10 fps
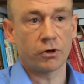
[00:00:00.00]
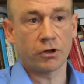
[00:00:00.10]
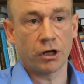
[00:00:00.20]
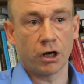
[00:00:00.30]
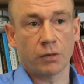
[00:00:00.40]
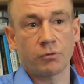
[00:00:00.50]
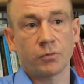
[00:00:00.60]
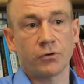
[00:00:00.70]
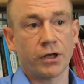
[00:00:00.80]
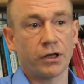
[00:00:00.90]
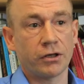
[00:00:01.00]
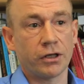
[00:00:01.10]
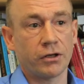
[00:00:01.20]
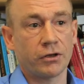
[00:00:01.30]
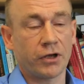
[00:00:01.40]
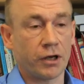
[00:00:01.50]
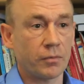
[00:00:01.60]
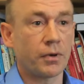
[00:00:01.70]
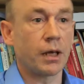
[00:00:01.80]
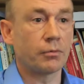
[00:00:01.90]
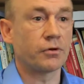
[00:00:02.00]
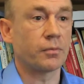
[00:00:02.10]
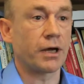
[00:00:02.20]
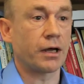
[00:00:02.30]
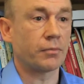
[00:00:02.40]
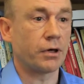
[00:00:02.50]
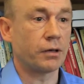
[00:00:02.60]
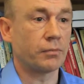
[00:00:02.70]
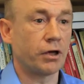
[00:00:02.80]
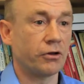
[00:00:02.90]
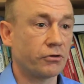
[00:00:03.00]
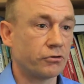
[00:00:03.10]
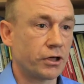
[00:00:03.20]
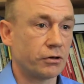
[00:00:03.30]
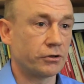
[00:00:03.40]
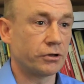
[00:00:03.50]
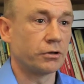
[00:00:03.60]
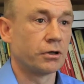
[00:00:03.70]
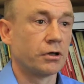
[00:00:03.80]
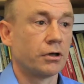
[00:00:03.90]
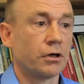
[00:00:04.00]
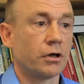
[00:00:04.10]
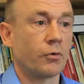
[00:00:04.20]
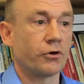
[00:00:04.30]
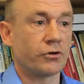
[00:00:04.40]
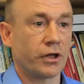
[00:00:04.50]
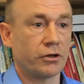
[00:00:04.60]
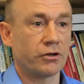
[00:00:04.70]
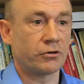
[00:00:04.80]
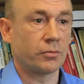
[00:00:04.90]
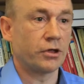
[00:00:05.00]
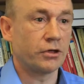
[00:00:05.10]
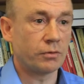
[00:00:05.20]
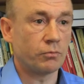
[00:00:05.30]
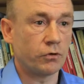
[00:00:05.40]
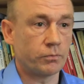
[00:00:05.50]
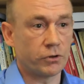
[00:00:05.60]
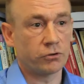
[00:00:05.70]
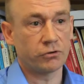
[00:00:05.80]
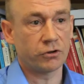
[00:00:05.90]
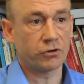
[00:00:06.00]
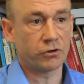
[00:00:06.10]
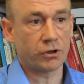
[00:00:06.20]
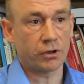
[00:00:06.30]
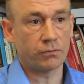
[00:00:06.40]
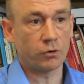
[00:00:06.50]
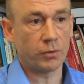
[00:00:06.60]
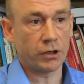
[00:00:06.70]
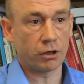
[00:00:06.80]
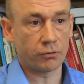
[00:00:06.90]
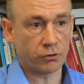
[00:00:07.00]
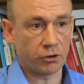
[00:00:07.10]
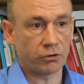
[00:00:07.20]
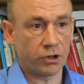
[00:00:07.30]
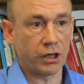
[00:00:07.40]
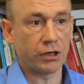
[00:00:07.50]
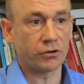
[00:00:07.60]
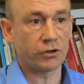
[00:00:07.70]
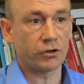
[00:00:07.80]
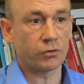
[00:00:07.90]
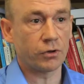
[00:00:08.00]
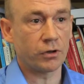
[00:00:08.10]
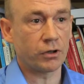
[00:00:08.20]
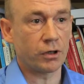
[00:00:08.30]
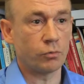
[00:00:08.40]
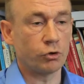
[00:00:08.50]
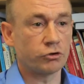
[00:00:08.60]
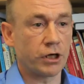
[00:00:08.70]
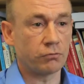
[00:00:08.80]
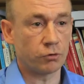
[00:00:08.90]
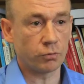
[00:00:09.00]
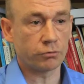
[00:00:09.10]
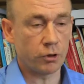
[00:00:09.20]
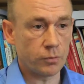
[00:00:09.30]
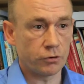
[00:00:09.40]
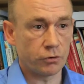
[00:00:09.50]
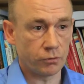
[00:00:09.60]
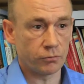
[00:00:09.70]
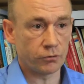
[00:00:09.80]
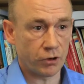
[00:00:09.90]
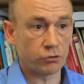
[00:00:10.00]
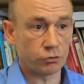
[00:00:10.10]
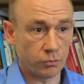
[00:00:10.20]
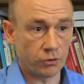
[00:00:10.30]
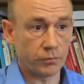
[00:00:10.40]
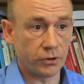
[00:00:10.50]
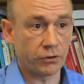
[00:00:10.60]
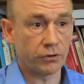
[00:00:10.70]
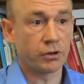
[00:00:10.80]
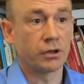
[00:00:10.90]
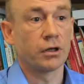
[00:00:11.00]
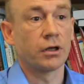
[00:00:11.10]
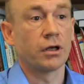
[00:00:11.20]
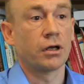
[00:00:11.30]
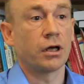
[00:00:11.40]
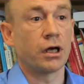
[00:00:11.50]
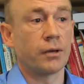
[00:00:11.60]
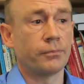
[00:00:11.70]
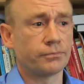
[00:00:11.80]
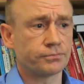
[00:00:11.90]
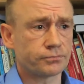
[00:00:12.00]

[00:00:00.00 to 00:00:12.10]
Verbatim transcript: one of the arguments presented in the second paper in the pack by Barnes and Sheldon, which is that the disability movement should consider forming horizontal alliances with uh, more general pro-poor social movements um,